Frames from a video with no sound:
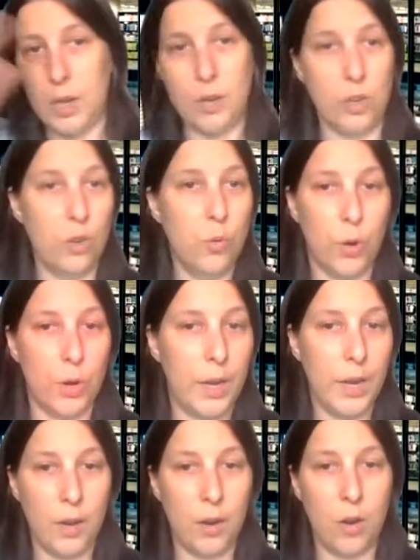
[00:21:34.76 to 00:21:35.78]
continue
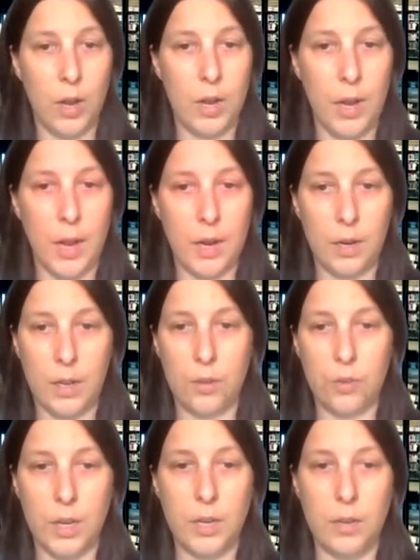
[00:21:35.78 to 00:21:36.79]
working at a
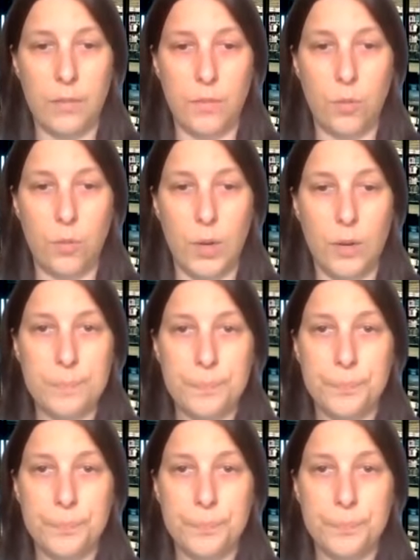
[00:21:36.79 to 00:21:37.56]
later date if you need.